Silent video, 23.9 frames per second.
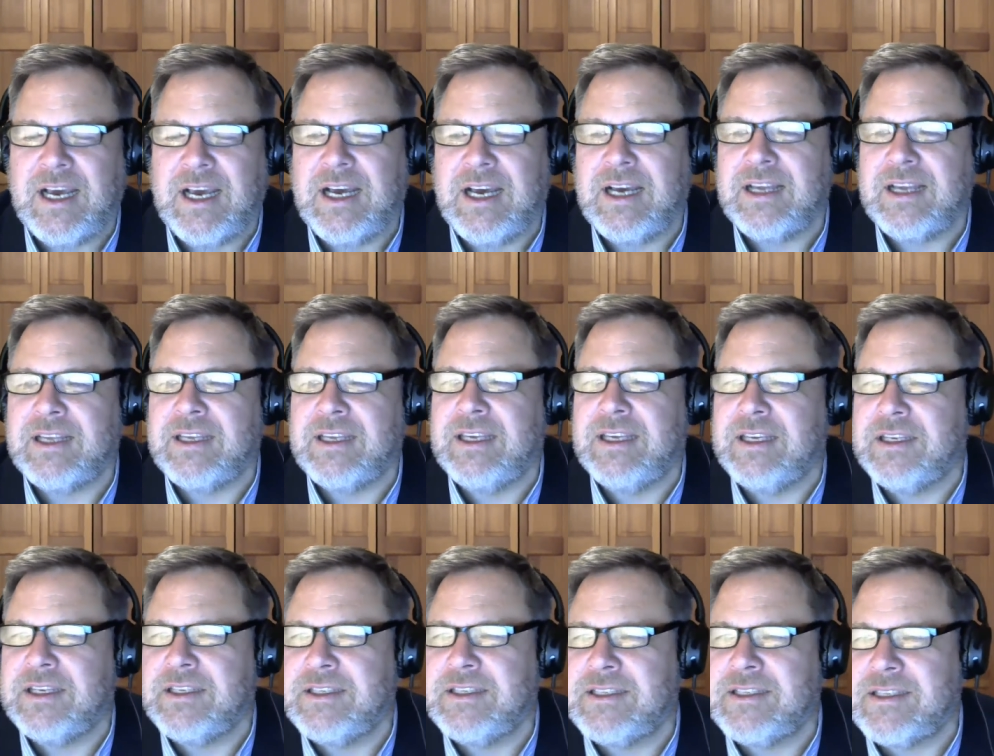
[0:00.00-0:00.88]
Uh,
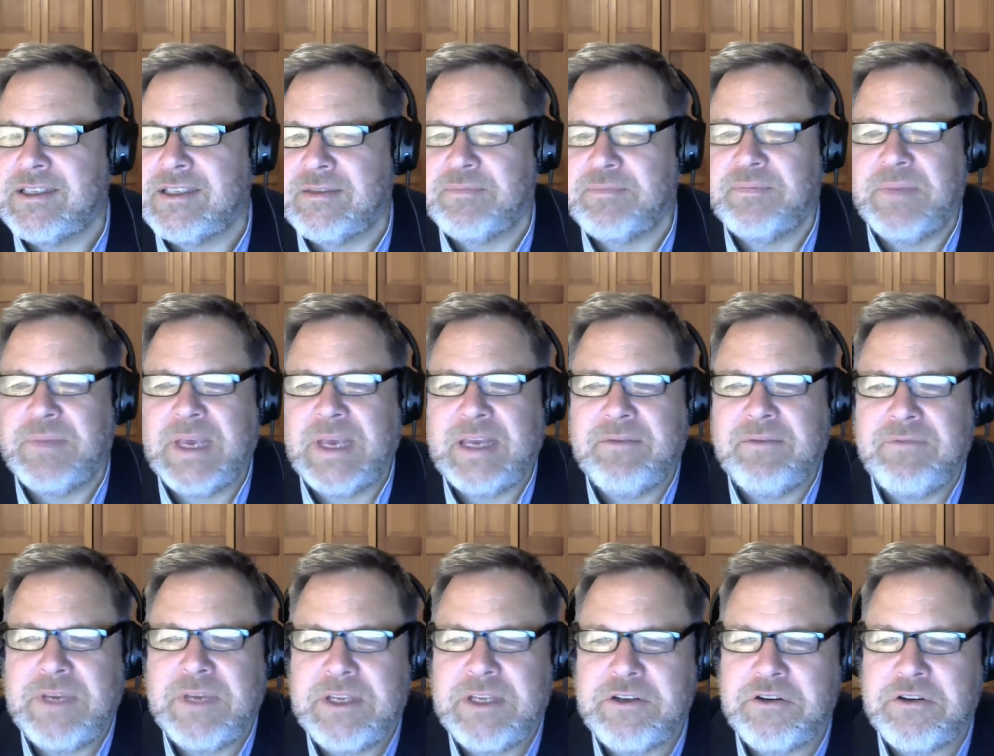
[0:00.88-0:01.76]
he's been
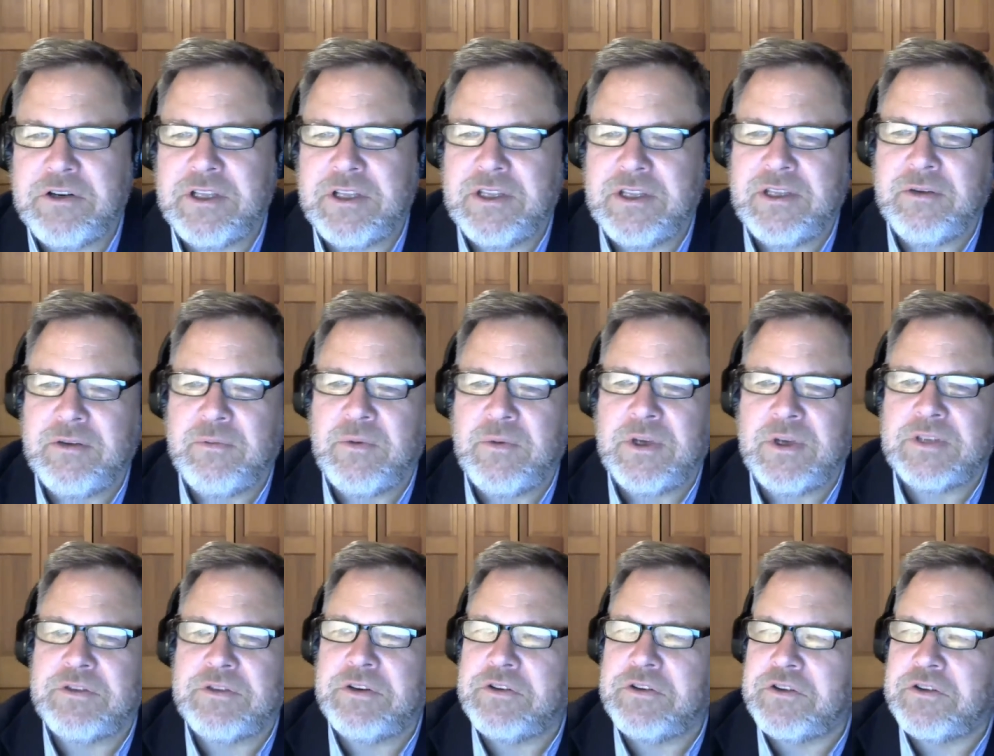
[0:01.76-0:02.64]
featured in the Wall
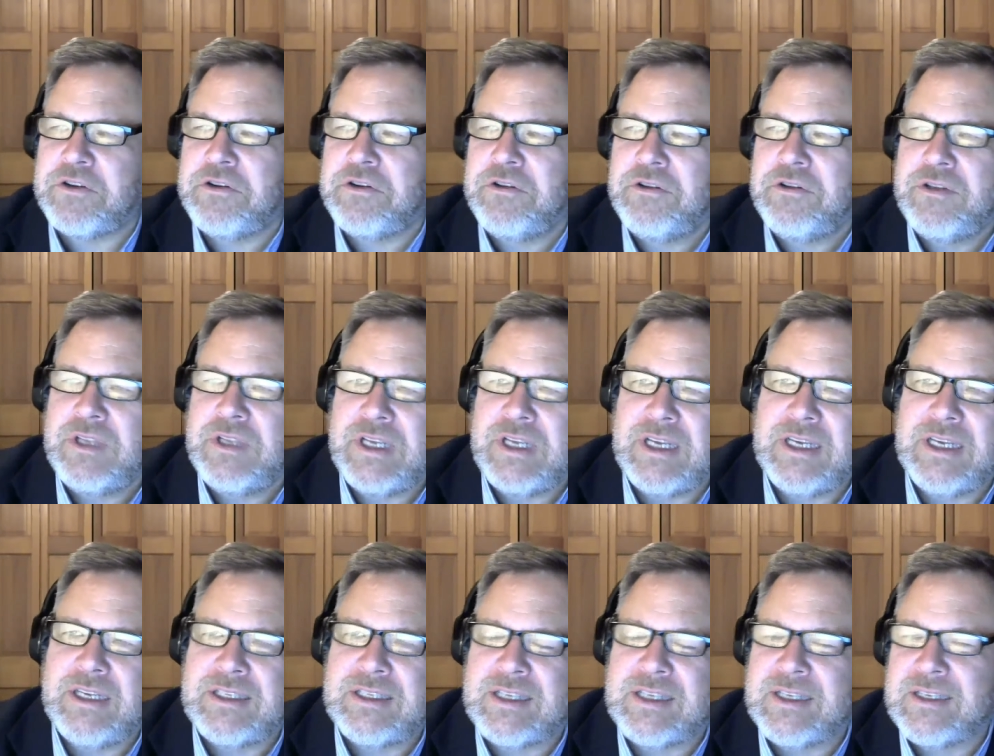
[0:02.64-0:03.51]
Street Journal
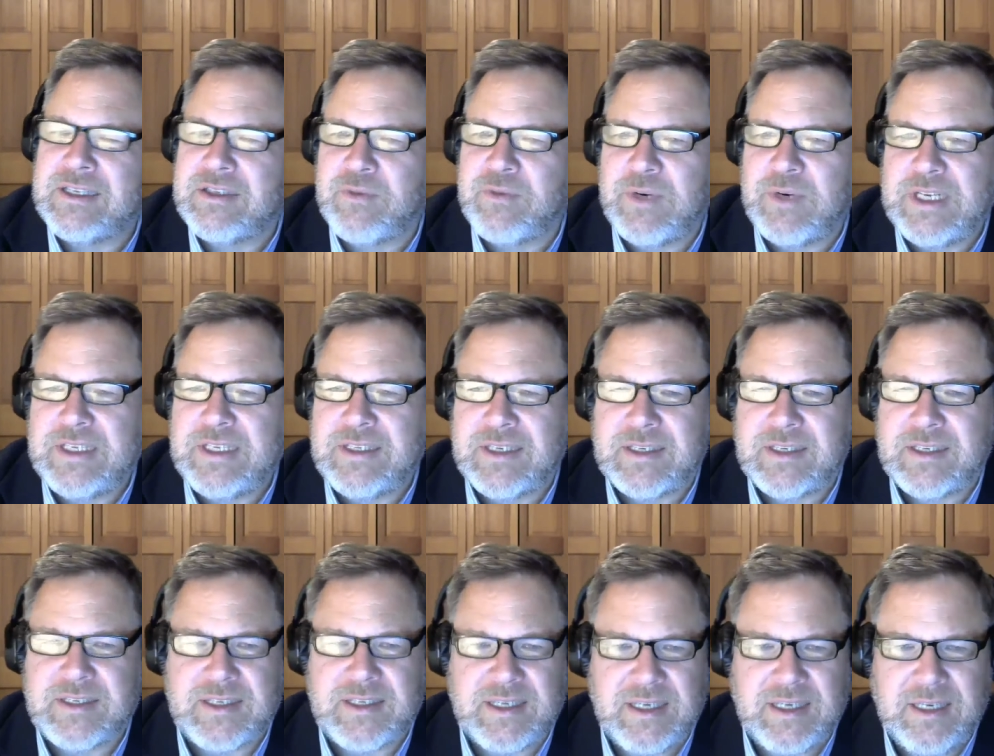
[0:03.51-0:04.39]
since twenty
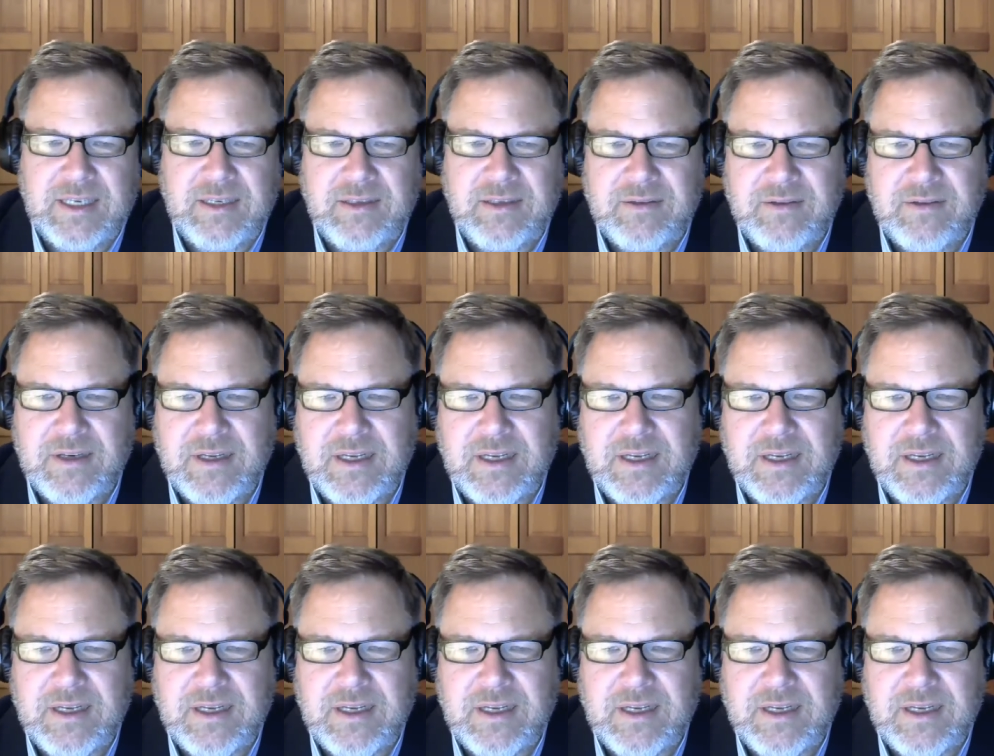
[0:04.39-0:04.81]
sixteen.